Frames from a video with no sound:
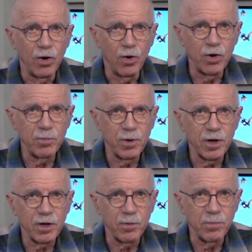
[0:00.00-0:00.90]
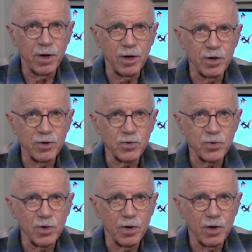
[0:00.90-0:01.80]
Knowing my companions
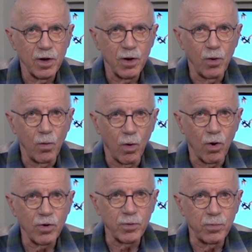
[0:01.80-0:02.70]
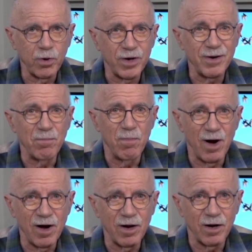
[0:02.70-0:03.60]
were, to put it
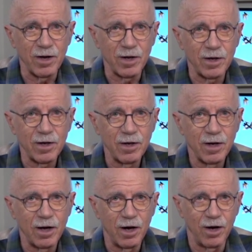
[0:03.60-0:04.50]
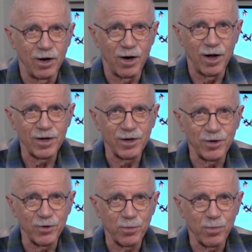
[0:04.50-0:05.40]
mildly,
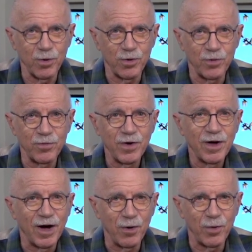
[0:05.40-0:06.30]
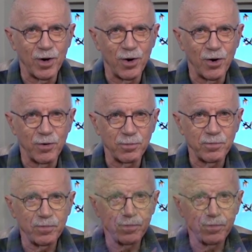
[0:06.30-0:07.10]
unlikely to approve, I went alone.